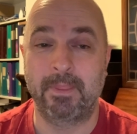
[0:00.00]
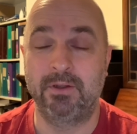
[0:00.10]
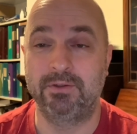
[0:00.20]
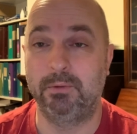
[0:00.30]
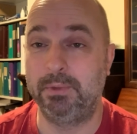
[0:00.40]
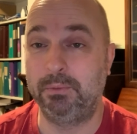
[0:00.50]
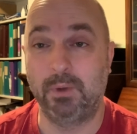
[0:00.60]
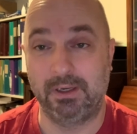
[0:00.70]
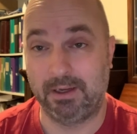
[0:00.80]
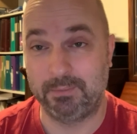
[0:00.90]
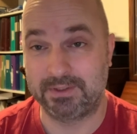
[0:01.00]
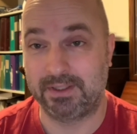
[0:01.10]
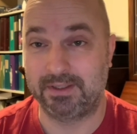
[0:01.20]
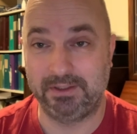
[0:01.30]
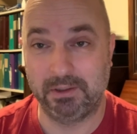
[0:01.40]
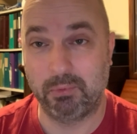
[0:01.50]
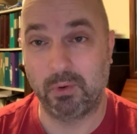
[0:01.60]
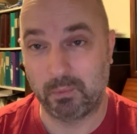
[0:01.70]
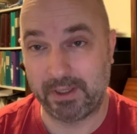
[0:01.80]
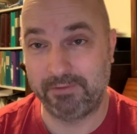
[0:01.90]
So meanwhile, I was stuck in the
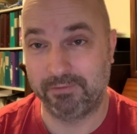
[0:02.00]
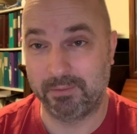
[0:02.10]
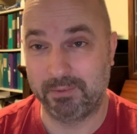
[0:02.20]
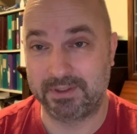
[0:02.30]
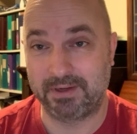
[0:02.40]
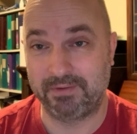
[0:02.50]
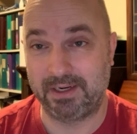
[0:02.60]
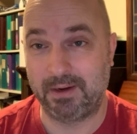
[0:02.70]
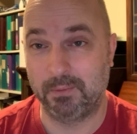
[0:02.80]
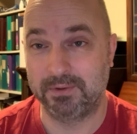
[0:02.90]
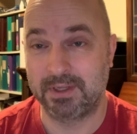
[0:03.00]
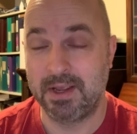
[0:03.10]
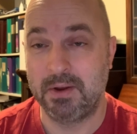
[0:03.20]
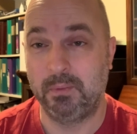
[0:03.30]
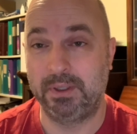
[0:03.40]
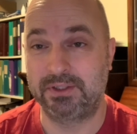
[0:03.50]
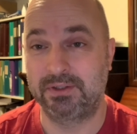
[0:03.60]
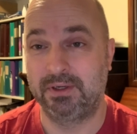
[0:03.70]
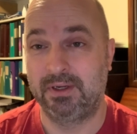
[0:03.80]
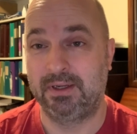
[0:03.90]
airport waiting for them the seven hours,
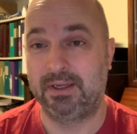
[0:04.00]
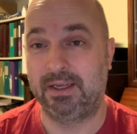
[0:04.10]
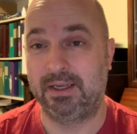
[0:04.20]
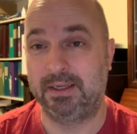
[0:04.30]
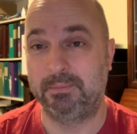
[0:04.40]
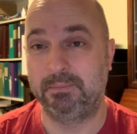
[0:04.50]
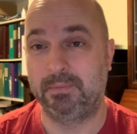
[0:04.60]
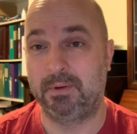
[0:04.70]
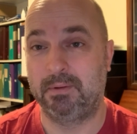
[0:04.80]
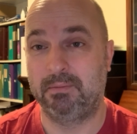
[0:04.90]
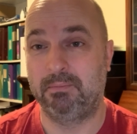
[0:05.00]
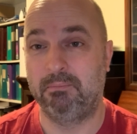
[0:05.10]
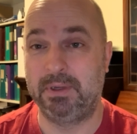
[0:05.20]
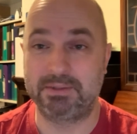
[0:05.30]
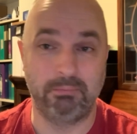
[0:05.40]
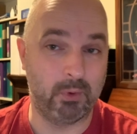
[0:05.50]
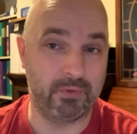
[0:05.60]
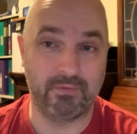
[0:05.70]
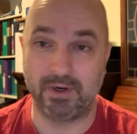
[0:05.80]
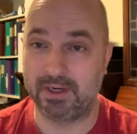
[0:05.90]
which um, missed both
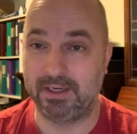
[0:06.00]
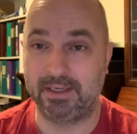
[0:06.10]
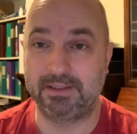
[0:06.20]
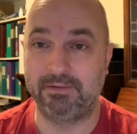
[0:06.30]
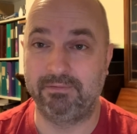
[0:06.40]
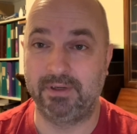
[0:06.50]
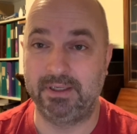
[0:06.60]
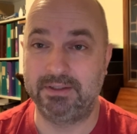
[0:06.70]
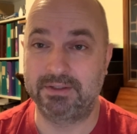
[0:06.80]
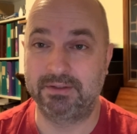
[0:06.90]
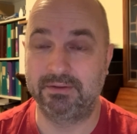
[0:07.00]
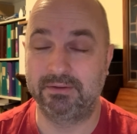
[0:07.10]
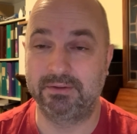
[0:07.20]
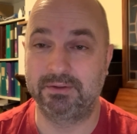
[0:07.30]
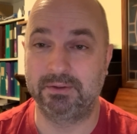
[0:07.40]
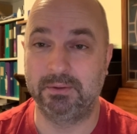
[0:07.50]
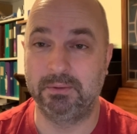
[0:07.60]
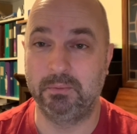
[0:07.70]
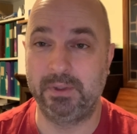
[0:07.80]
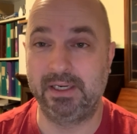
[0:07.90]
of our connecting flights.
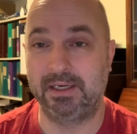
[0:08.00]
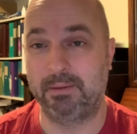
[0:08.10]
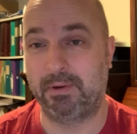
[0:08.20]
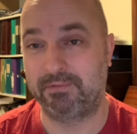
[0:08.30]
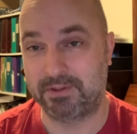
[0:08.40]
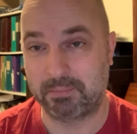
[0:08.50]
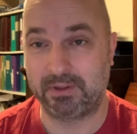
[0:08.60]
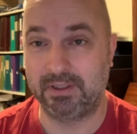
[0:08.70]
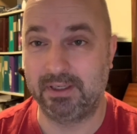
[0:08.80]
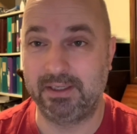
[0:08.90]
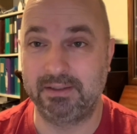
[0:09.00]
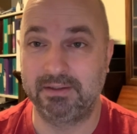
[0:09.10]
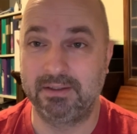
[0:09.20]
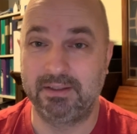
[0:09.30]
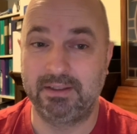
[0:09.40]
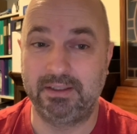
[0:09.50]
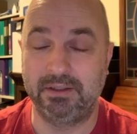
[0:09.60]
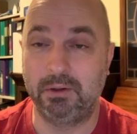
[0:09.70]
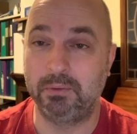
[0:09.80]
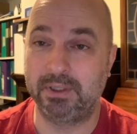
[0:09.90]
So we ended up having to spend the night in
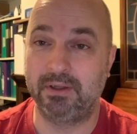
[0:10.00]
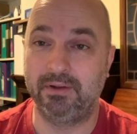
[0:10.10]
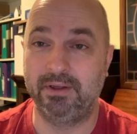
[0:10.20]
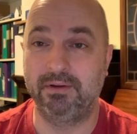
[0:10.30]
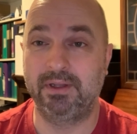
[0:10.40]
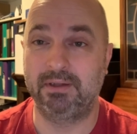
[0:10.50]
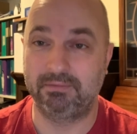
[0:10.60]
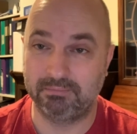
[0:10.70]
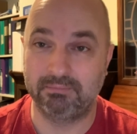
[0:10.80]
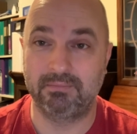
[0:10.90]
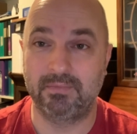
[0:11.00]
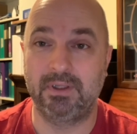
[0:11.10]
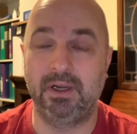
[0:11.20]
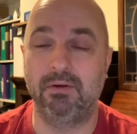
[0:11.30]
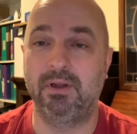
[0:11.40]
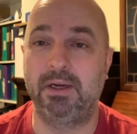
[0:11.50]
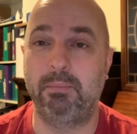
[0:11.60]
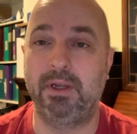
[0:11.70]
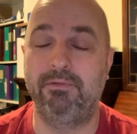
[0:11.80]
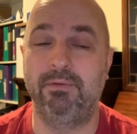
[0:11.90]
a hotel there that the airline
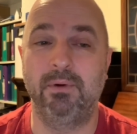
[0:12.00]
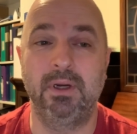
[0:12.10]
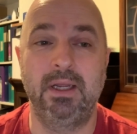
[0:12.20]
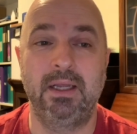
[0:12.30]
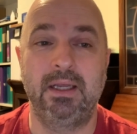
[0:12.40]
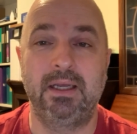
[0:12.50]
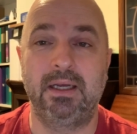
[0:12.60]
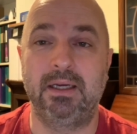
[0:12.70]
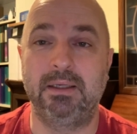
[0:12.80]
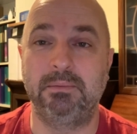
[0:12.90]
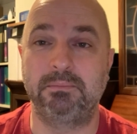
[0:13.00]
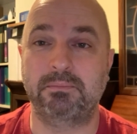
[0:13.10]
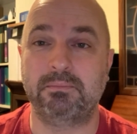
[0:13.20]
paid for um,